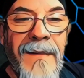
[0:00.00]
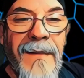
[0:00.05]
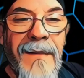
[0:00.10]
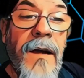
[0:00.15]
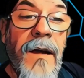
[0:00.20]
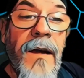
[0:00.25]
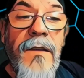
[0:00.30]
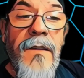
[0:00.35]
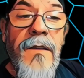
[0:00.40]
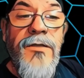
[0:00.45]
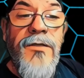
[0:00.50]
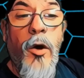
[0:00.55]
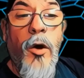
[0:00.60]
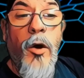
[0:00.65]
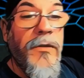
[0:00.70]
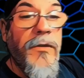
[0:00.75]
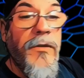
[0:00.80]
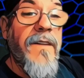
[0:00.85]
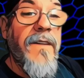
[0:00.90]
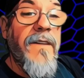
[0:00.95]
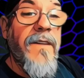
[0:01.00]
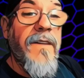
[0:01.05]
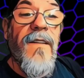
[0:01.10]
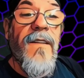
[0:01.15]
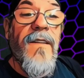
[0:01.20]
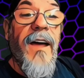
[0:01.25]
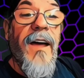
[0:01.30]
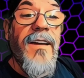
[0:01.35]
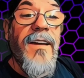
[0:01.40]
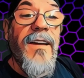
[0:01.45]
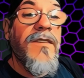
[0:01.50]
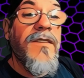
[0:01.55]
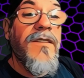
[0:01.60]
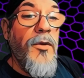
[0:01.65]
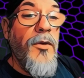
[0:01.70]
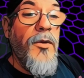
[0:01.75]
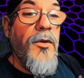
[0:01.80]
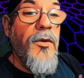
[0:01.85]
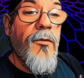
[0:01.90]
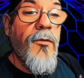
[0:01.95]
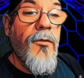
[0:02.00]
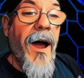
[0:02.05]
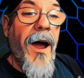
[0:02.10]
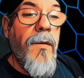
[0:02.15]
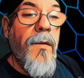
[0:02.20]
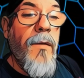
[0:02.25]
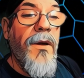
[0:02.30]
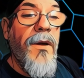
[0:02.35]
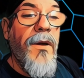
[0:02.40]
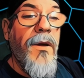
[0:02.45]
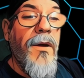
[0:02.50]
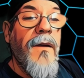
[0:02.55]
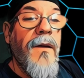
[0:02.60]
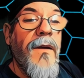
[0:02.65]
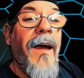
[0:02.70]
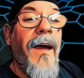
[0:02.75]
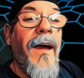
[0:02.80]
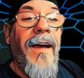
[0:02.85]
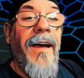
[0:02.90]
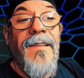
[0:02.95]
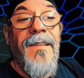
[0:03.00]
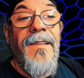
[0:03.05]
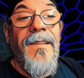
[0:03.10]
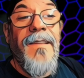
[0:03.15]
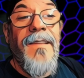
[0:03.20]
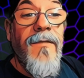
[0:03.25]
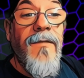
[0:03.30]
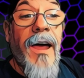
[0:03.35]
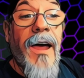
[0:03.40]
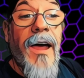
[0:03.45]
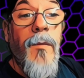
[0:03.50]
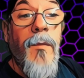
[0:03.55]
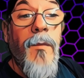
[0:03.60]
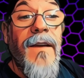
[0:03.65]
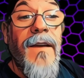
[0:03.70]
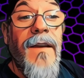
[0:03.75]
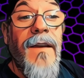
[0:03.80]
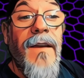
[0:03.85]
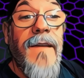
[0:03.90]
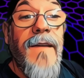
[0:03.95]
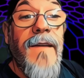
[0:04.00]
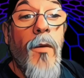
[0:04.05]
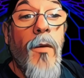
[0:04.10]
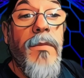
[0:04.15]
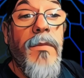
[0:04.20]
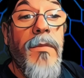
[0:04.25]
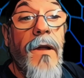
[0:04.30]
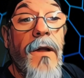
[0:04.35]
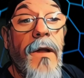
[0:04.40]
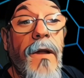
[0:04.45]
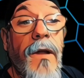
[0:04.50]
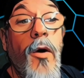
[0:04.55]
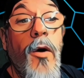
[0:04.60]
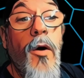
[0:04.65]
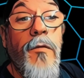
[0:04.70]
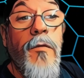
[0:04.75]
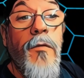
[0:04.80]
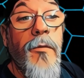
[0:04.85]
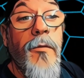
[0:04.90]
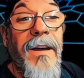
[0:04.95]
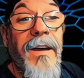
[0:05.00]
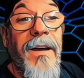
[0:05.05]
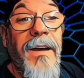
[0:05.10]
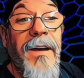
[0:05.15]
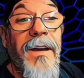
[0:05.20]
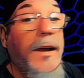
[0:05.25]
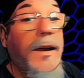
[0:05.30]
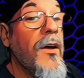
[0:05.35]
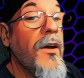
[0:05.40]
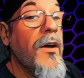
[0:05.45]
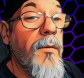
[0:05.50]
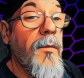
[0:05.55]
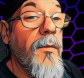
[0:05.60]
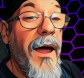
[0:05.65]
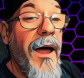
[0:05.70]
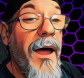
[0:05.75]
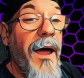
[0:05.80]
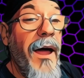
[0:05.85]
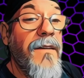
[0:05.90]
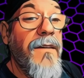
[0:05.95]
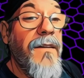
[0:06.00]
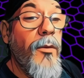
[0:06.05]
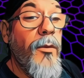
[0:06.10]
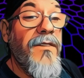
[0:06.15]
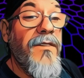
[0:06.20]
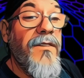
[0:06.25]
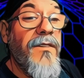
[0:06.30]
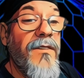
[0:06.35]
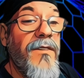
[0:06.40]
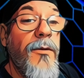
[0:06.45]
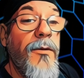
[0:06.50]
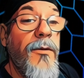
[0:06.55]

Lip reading: Don't forget to like, subscribe, and leave a comment down below for me, and I'll get back to you as soon as I